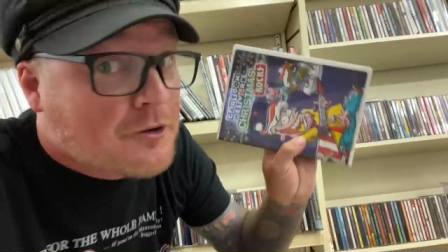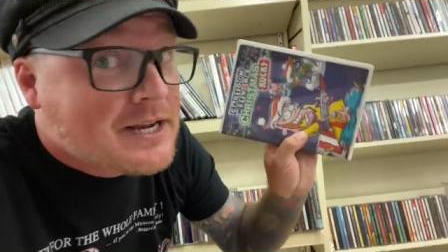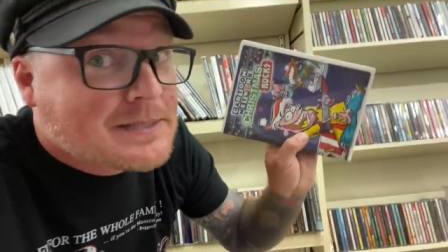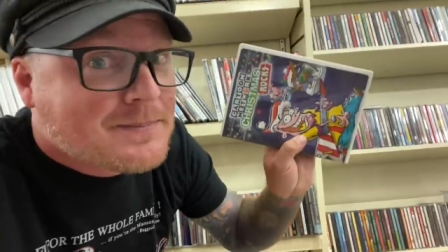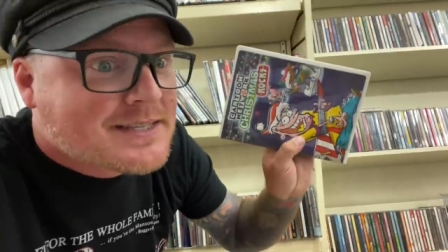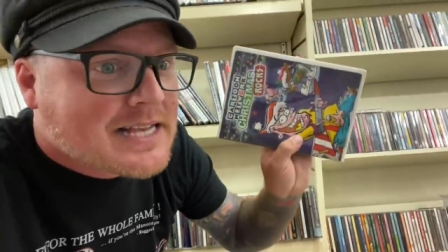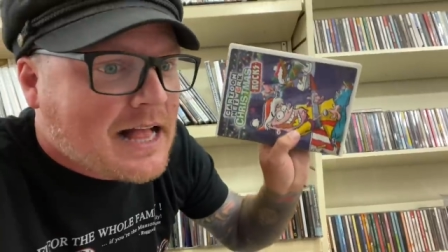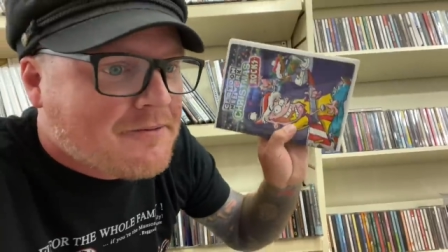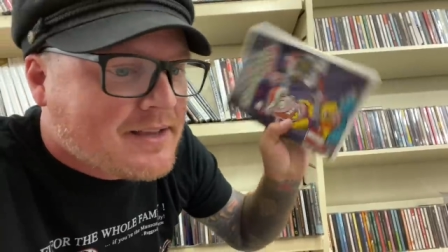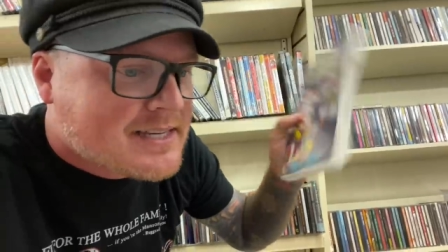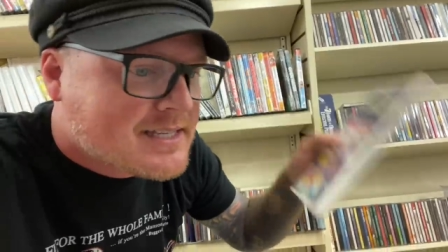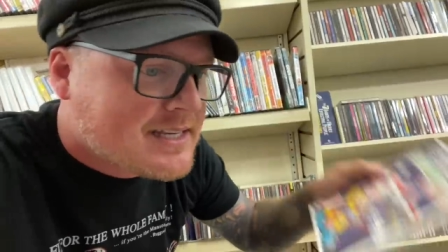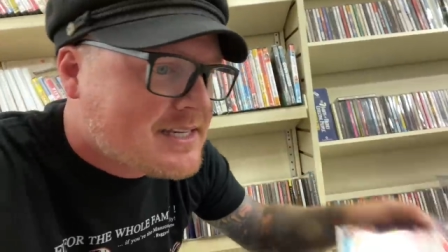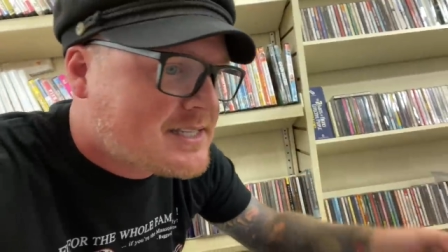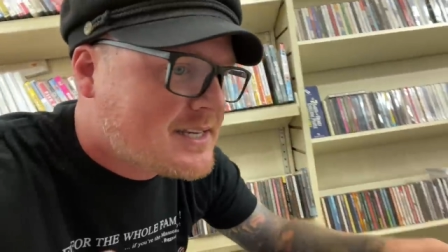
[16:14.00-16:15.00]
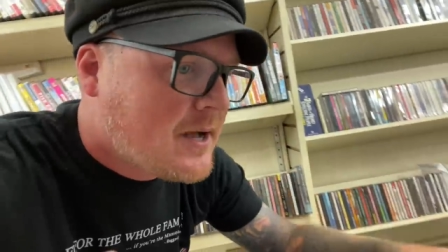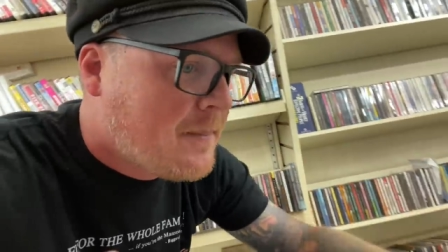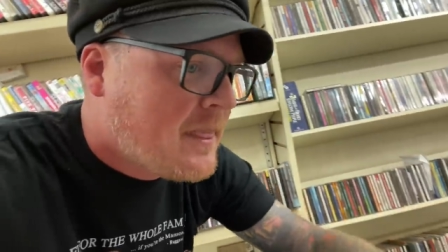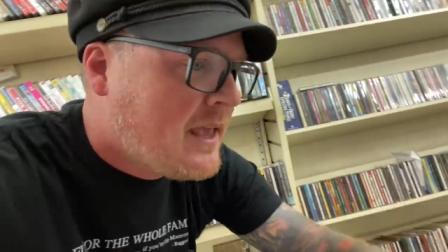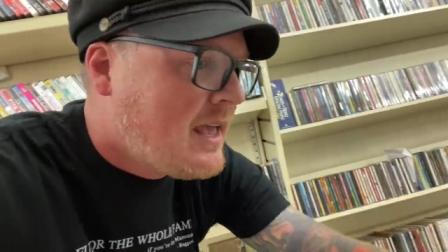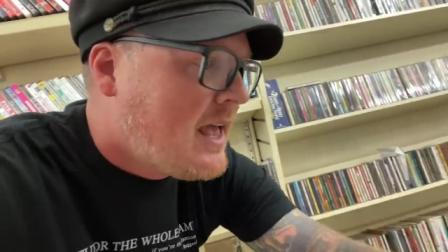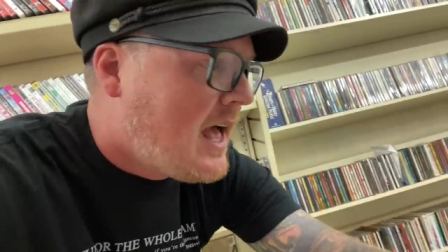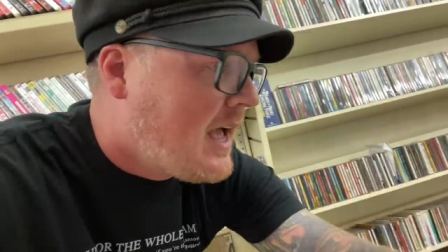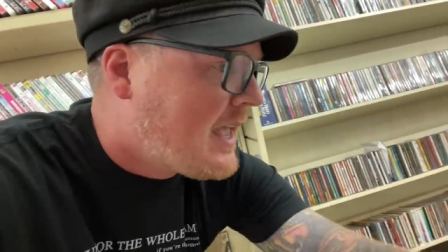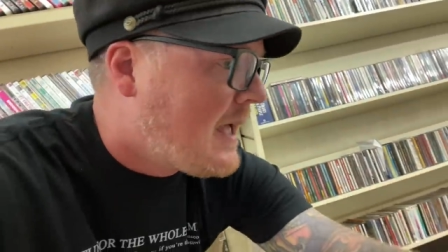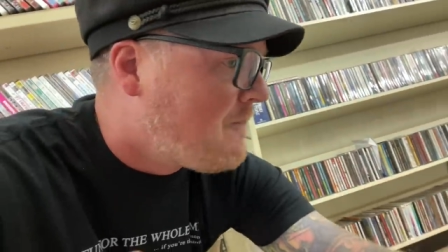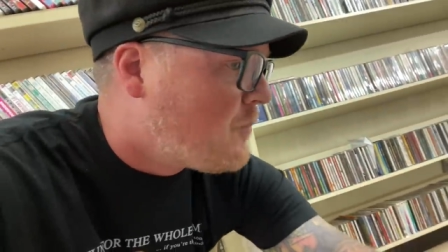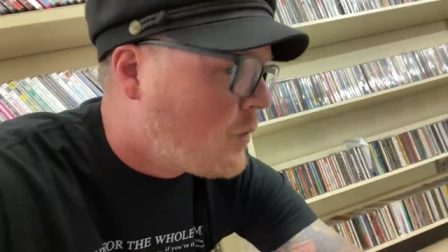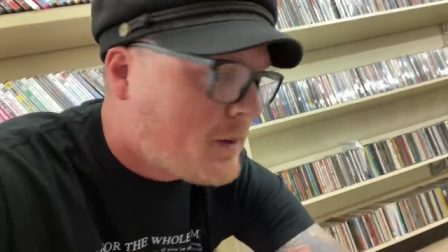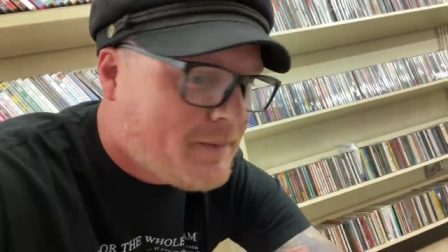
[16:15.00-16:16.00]
Christmas, obviously, so
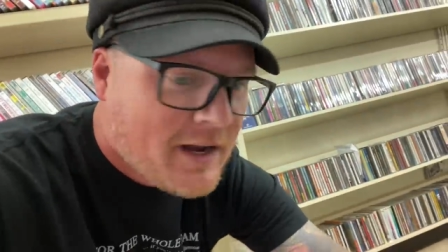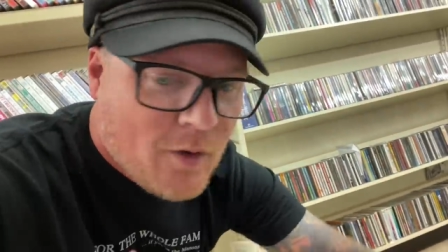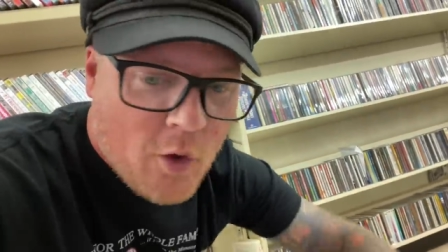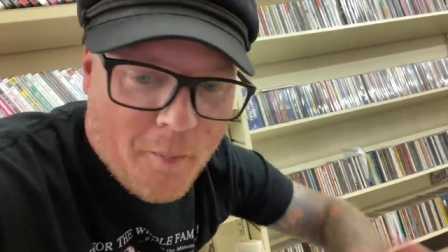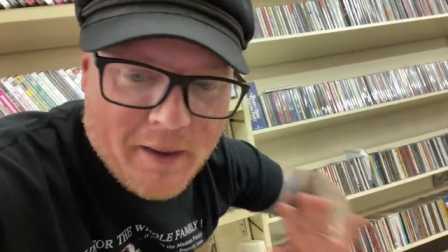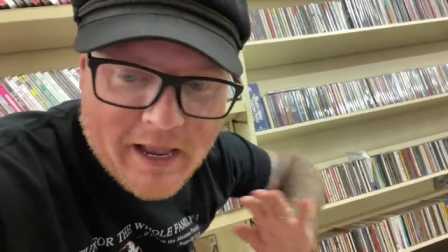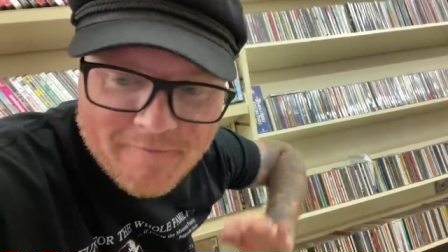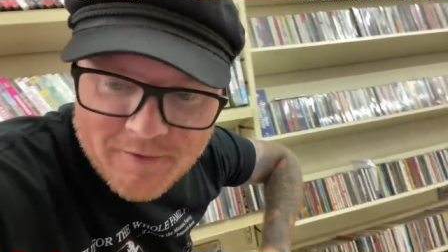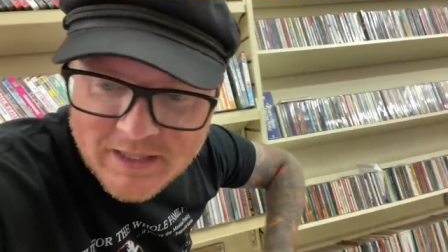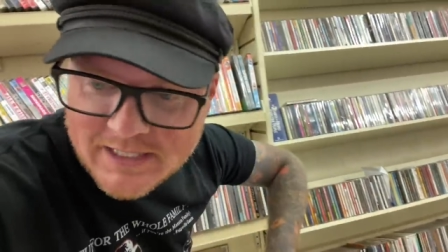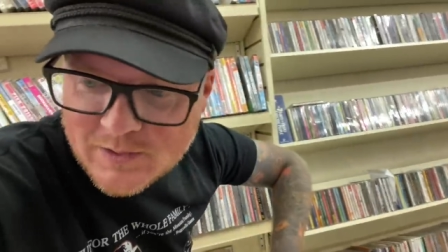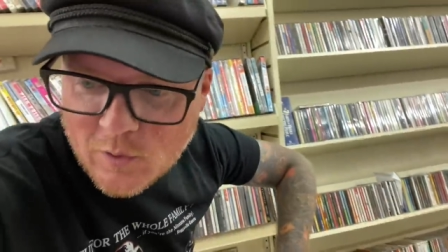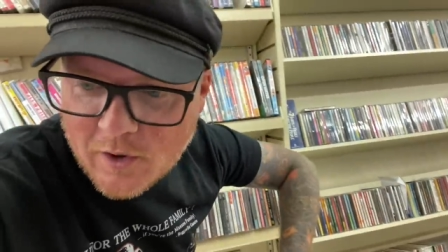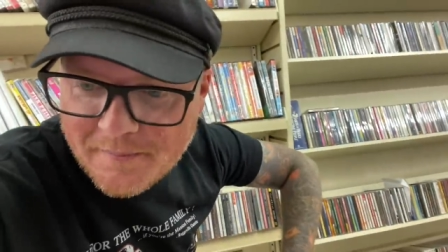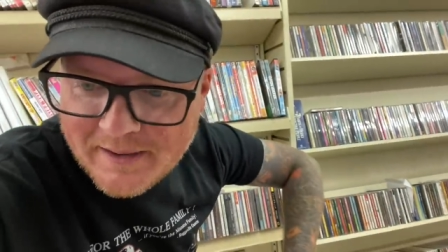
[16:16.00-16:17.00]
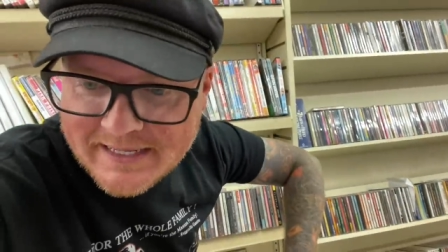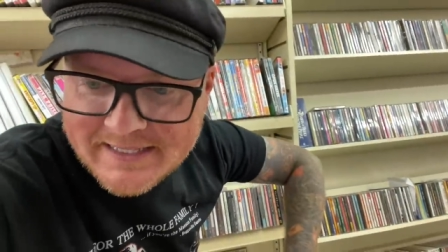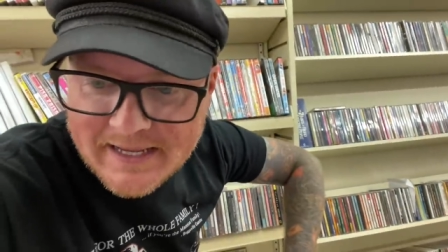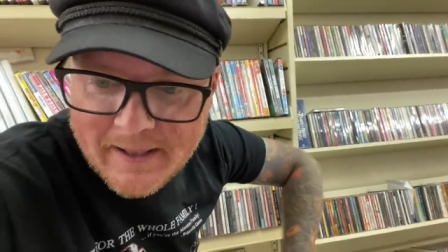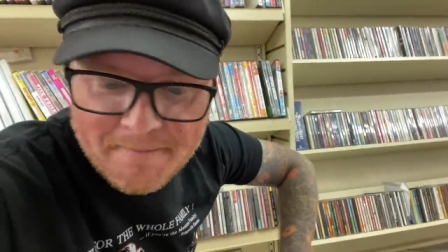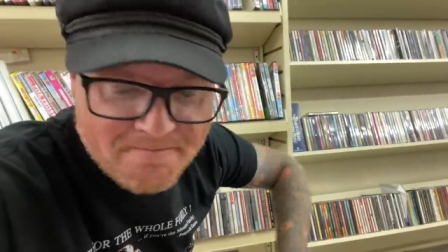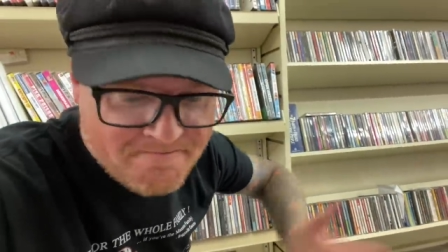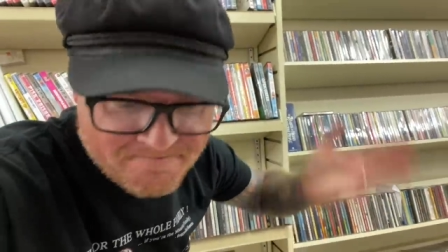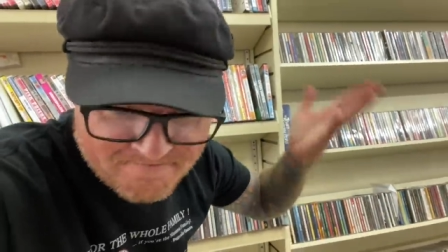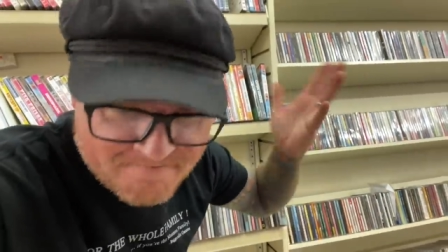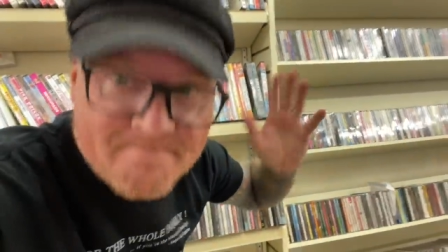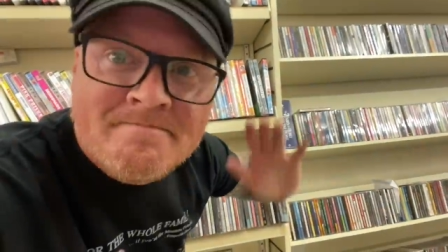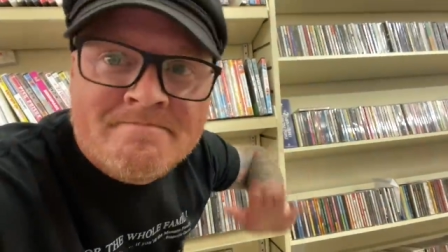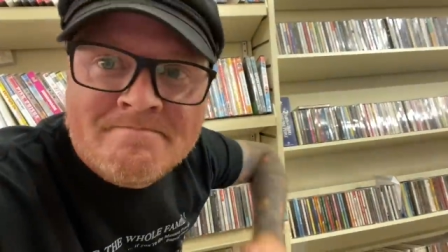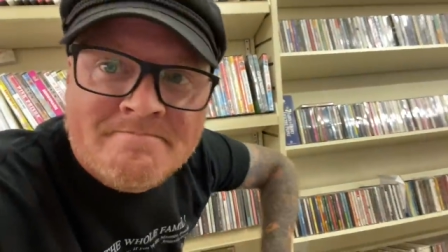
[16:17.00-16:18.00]
again, would have been a cool pickup for the store, but
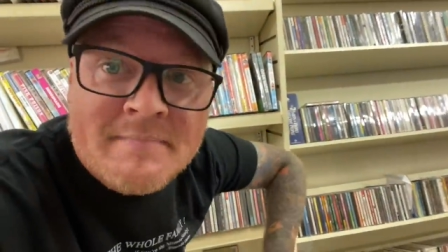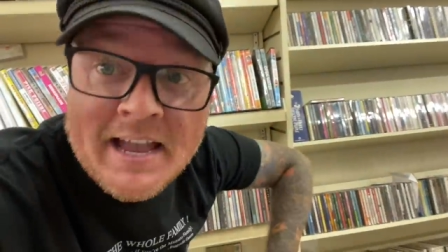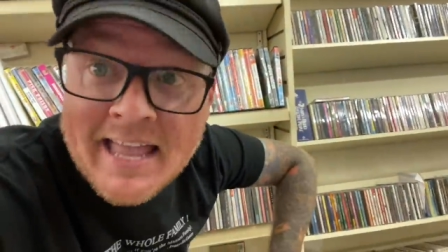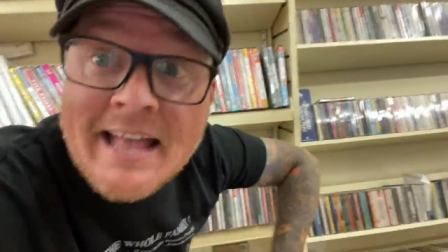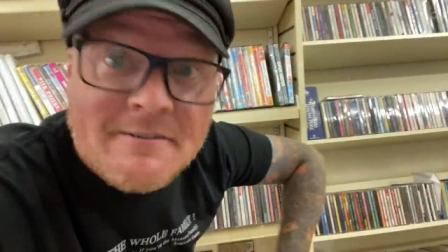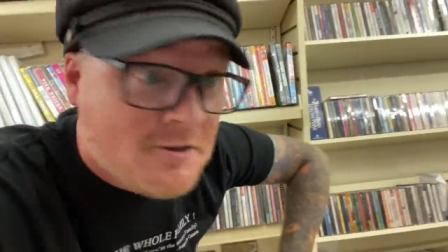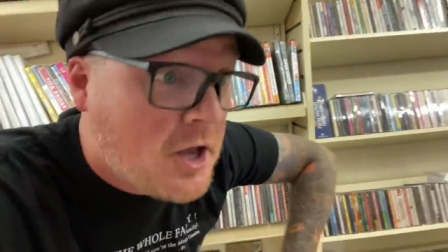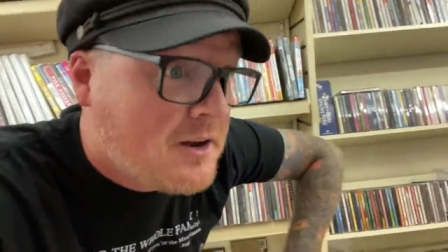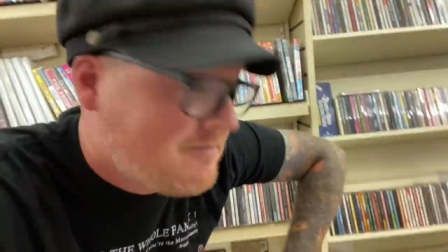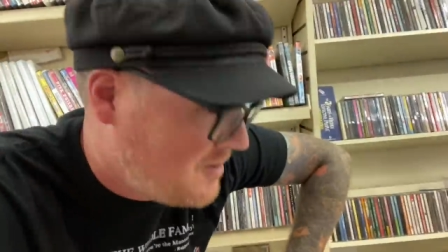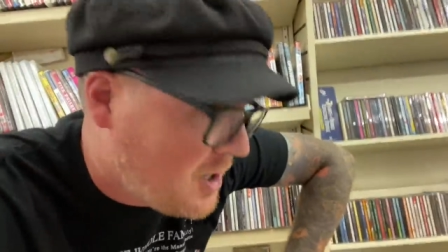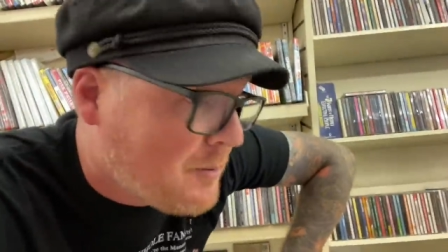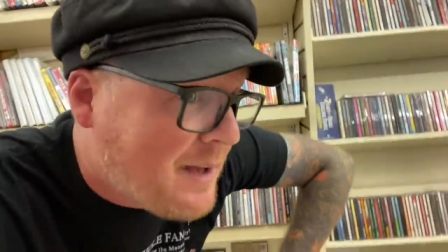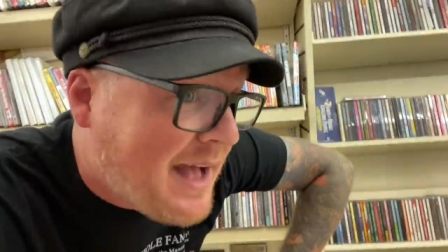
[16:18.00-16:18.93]
again, gonna